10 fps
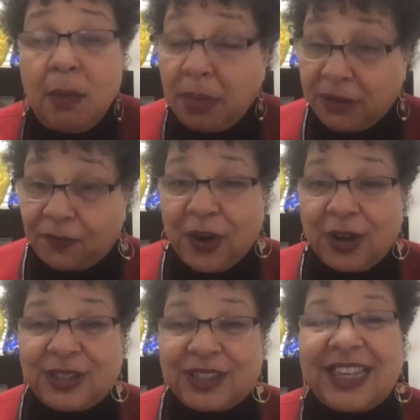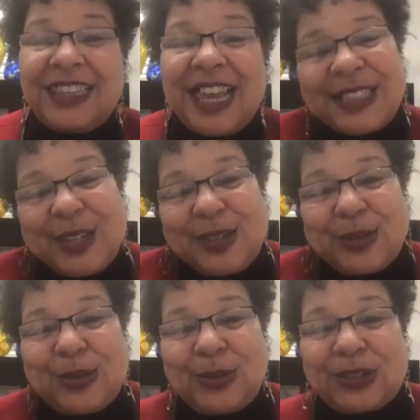But first, let's
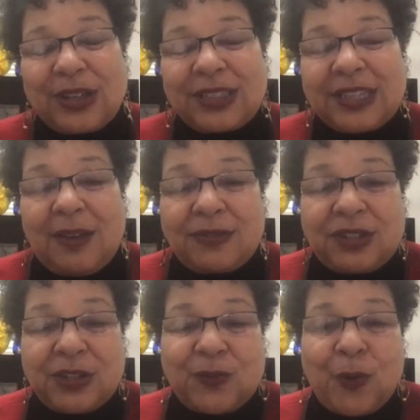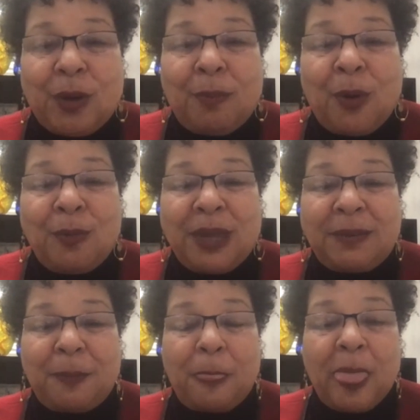introduce ourselves just for a moment.
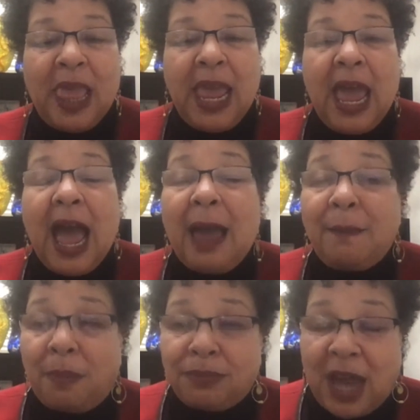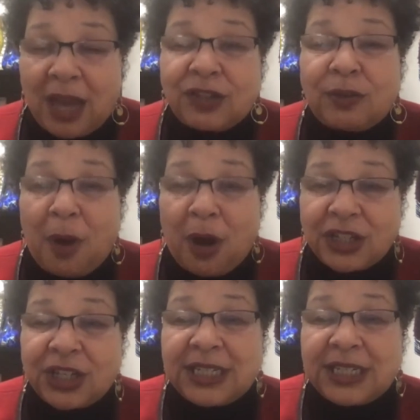I'm Dr.
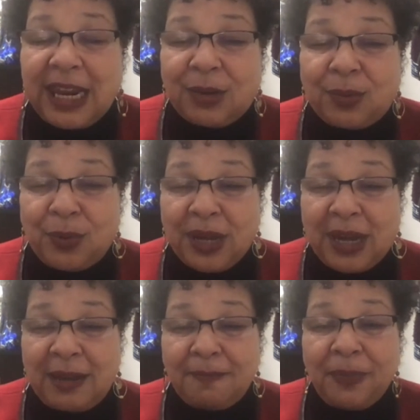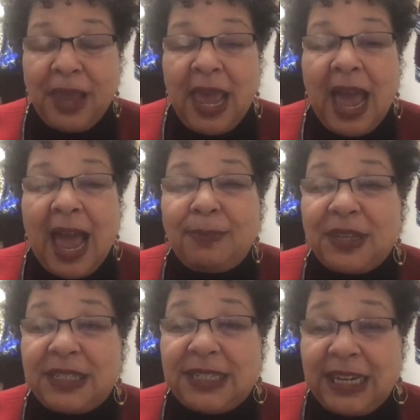Marcia Taterunga. I'm
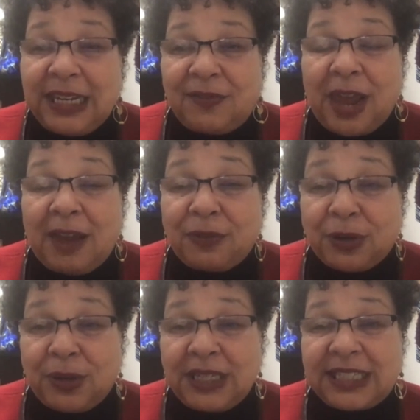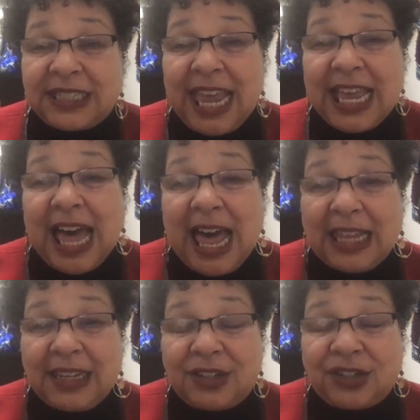the Dean of Evergreen State
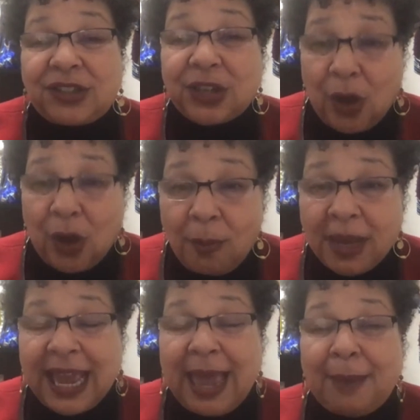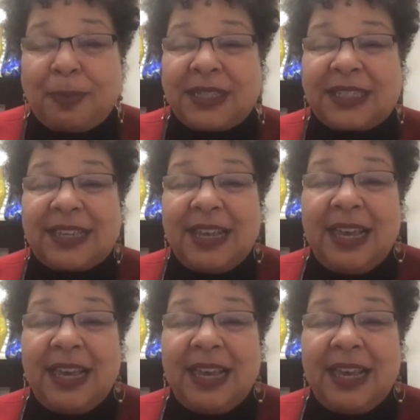College, Tacoma campus.